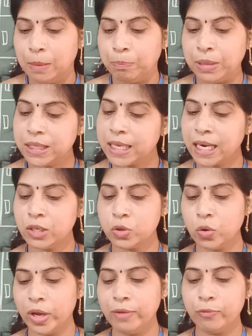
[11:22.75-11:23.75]
besides
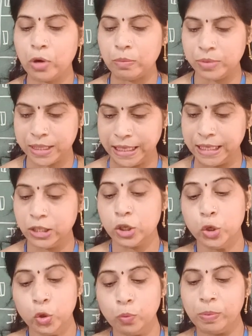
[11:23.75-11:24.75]
growing from seeds,
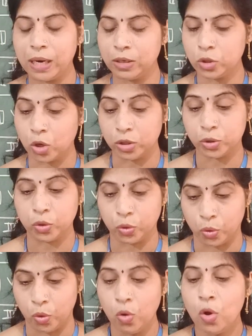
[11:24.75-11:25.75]
new plants
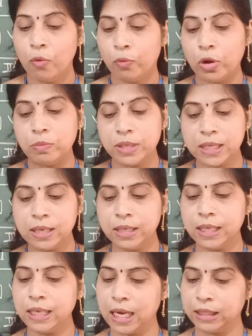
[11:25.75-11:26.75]
also grow from
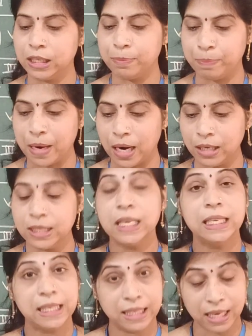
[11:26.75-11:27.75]
certain other parts
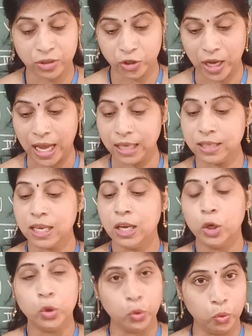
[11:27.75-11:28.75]
such
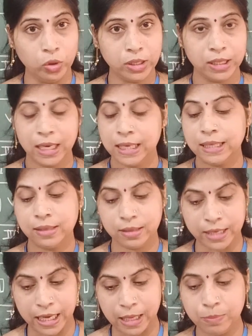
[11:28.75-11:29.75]
as roots,
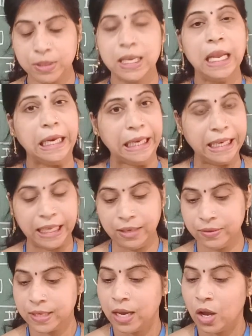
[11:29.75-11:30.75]
stems,
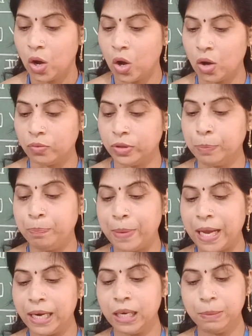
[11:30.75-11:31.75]
leaves of the
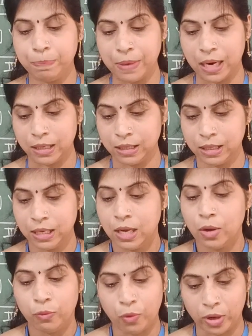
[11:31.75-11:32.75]
parent plant.
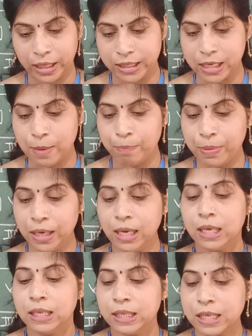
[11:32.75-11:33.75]
For
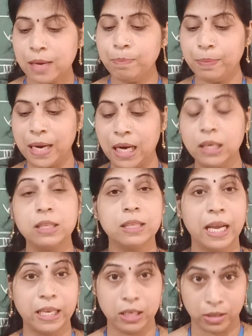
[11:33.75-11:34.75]
example, some plants
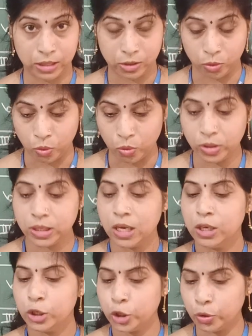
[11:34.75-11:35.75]
like
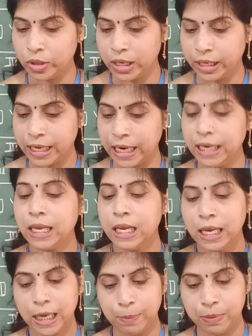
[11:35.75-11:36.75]
rose,
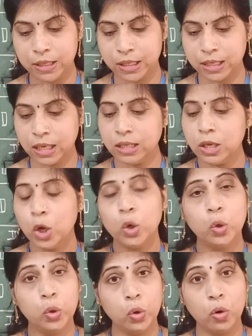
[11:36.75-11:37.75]
sugarcane, hibiscus
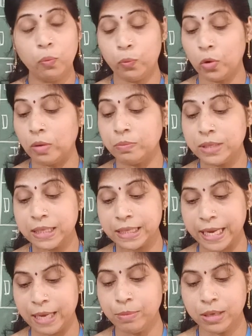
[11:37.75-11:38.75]
grow from
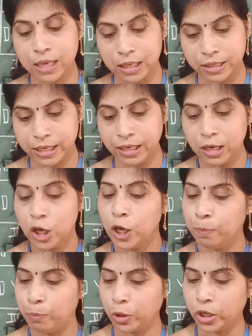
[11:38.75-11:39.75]
stem cutting.
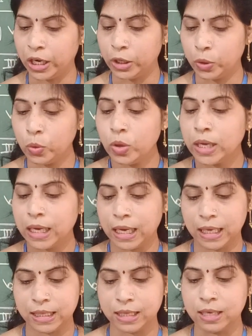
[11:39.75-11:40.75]
Potato
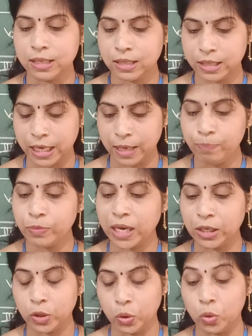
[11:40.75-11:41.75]
is a stem
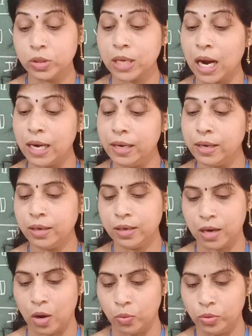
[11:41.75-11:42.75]
that grows
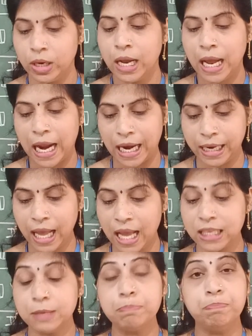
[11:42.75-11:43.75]
underground and
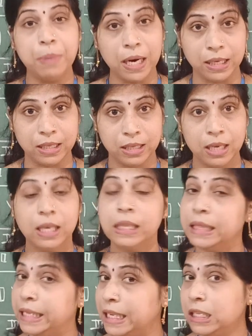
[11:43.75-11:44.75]
has buds.
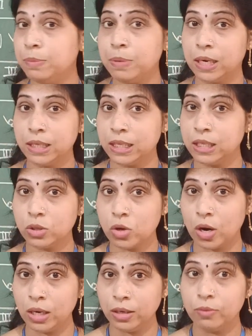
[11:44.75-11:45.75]
These buds is
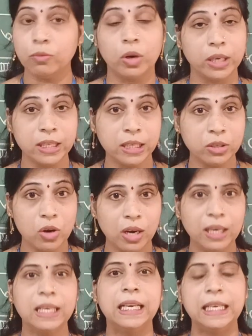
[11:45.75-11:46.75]
called, what is it
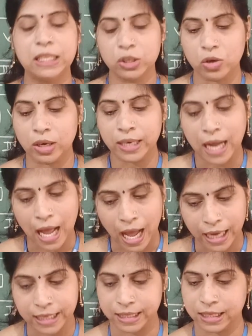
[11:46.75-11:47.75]
called? It's called
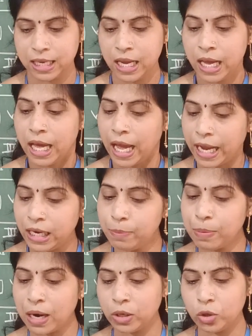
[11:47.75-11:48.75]
eyes.
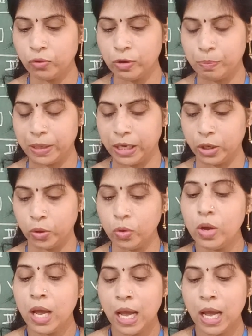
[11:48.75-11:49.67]
Any part of a potato